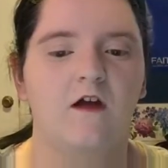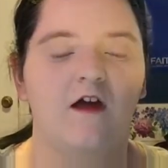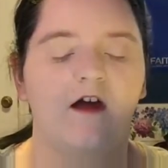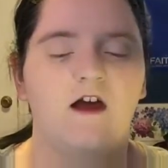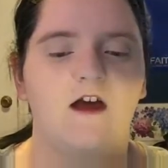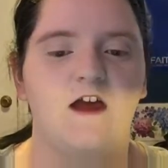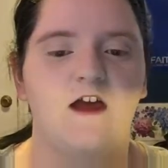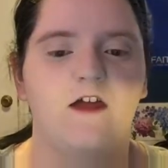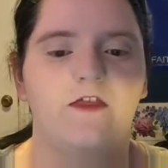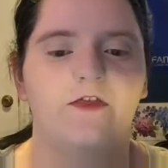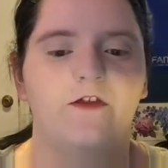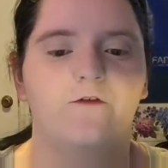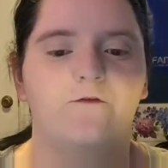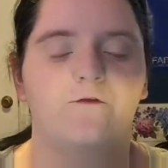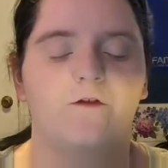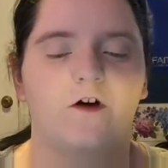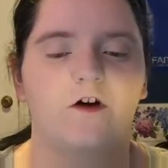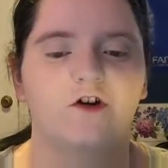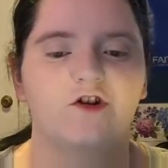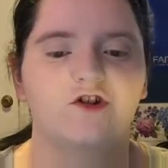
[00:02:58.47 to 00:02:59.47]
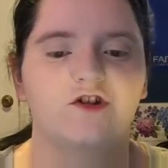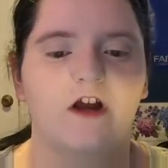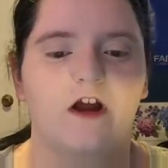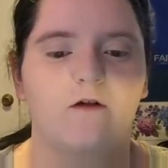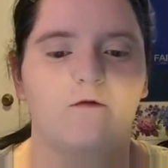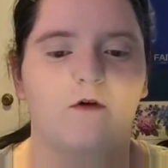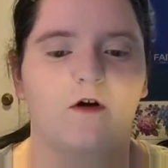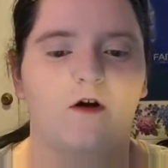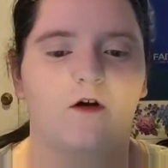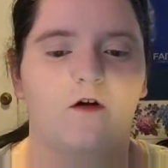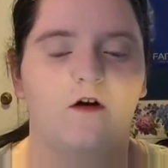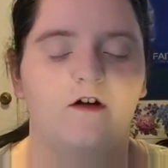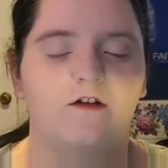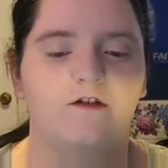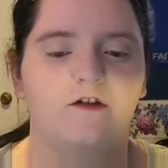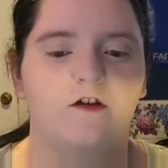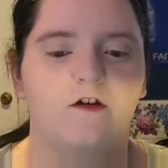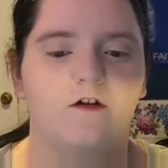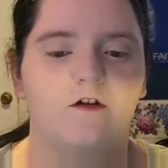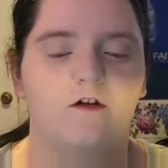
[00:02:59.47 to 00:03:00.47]
and the first shade we're going
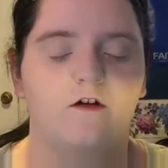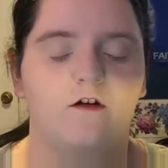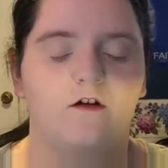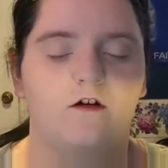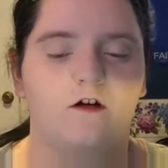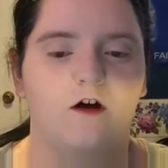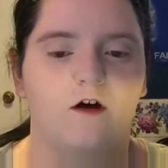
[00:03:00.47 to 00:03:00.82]
to go